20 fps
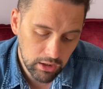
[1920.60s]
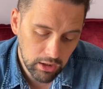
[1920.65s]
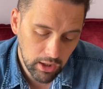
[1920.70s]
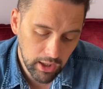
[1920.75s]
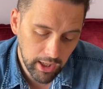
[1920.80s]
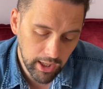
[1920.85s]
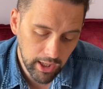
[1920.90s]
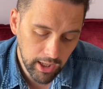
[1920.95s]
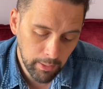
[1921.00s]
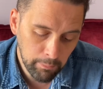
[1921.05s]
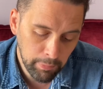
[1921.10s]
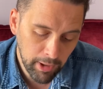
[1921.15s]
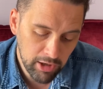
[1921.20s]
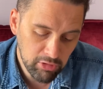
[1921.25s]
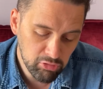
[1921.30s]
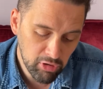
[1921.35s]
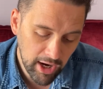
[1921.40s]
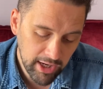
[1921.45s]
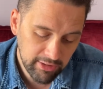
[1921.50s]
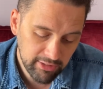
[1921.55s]
by
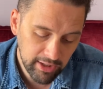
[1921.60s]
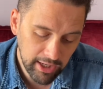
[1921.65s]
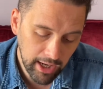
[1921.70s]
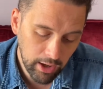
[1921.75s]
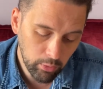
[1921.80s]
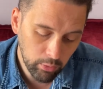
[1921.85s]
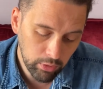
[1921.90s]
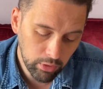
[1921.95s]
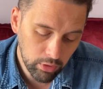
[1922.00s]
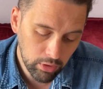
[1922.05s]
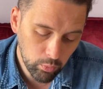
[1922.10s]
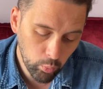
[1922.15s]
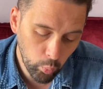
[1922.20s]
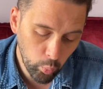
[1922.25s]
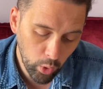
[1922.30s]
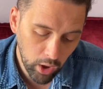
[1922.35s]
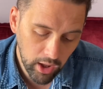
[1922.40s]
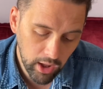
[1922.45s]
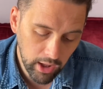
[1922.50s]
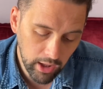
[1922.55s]
writing out
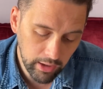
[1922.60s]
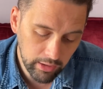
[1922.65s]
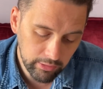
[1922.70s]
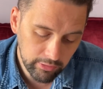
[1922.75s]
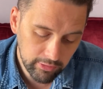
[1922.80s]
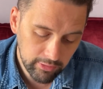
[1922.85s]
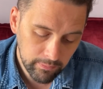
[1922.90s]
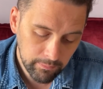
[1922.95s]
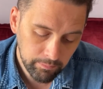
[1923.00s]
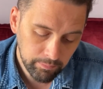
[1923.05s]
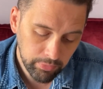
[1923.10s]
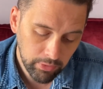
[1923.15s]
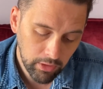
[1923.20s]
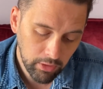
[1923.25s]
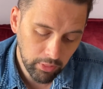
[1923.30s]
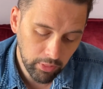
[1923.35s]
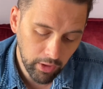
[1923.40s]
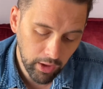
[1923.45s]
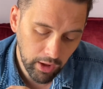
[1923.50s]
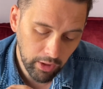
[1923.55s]
words
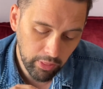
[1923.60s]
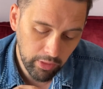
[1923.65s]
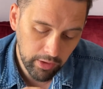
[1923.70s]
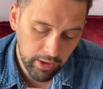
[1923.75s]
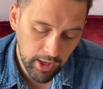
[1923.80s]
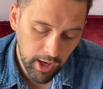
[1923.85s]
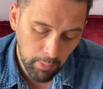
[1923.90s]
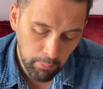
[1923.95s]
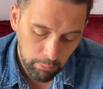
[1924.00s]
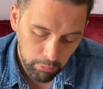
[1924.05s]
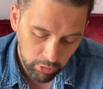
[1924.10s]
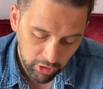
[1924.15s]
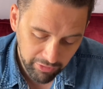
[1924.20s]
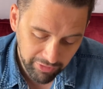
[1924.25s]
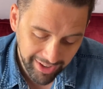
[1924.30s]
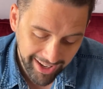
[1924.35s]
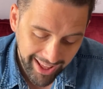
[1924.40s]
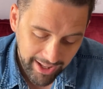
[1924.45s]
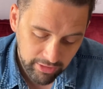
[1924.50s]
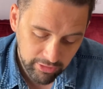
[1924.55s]
that are the number of
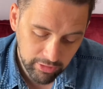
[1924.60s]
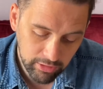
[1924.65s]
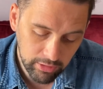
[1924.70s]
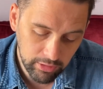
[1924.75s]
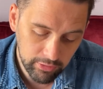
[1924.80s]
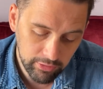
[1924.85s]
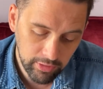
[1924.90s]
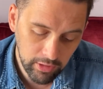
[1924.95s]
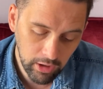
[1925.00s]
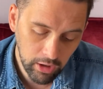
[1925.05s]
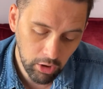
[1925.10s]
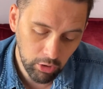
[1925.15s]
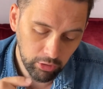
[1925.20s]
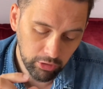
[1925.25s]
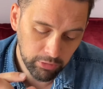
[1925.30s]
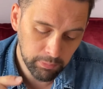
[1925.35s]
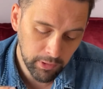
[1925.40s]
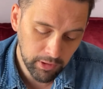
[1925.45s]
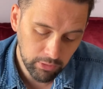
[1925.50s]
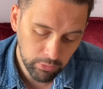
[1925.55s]
letters that
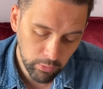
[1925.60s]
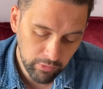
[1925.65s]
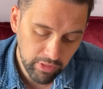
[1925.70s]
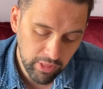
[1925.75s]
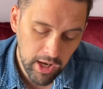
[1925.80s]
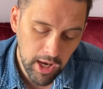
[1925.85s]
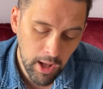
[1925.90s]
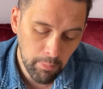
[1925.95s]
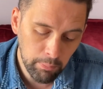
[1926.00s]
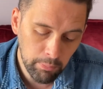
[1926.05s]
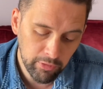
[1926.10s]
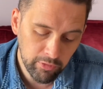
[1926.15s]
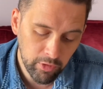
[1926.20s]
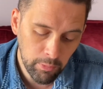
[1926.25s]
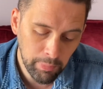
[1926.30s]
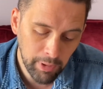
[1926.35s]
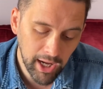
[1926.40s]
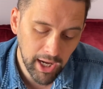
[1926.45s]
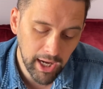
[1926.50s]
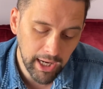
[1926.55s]
corresponds with the number for
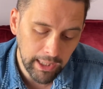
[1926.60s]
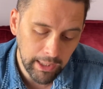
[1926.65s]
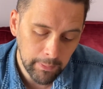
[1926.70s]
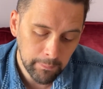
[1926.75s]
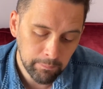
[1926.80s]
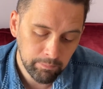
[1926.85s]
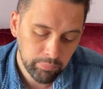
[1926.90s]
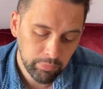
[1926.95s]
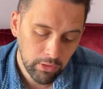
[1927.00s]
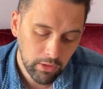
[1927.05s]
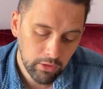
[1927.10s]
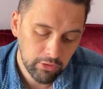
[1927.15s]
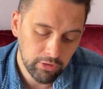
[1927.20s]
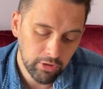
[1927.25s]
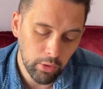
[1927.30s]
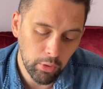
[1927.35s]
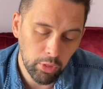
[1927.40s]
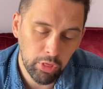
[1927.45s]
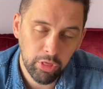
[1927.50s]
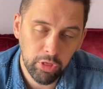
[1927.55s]
pi.
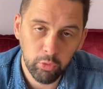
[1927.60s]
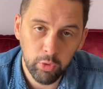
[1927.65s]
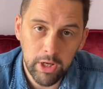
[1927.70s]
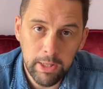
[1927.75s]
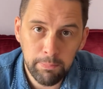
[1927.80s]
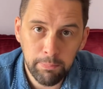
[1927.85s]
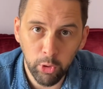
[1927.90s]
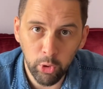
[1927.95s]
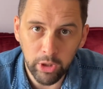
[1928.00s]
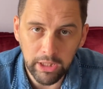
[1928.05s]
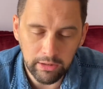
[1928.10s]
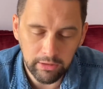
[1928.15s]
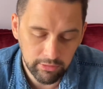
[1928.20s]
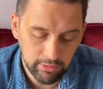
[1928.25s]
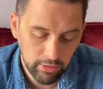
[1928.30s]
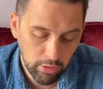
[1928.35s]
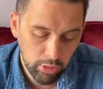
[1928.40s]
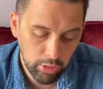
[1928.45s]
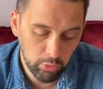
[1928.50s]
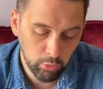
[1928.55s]
So 3
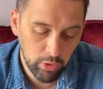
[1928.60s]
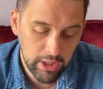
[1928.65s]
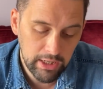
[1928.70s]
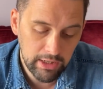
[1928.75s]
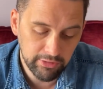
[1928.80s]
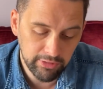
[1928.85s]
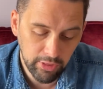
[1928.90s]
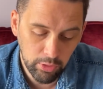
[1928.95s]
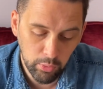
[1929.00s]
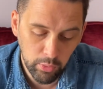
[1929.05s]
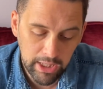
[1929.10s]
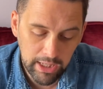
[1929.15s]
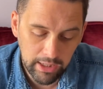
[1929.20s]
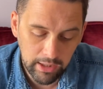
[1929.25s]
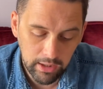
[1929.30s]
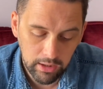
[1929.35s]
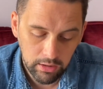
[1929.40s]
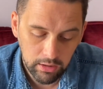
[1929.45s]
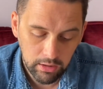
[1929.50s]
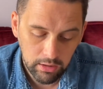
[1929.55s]
is 3
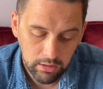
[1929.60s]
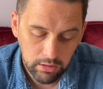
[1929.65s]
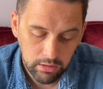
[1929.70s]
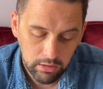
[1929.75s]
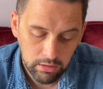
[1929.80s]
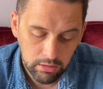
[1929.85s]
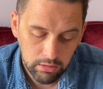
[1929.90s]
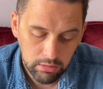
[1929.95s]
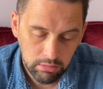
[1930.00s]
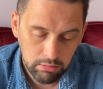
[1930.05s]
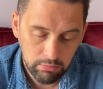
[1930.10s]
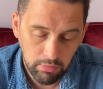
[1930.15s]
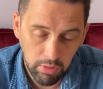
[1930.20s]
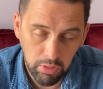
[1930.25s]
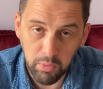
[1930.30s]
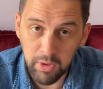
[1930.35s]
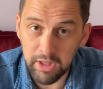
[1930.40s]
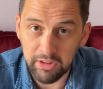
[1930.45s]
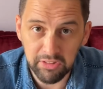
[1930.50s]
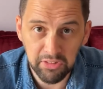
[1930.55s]

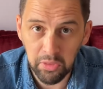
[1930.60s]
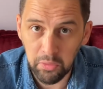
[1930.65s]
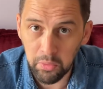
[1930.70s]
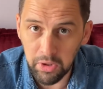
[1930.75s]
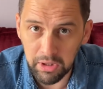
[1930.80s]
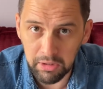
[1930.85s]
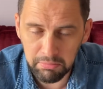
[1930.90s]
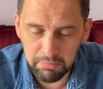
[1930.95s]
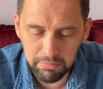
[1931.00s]
is 3.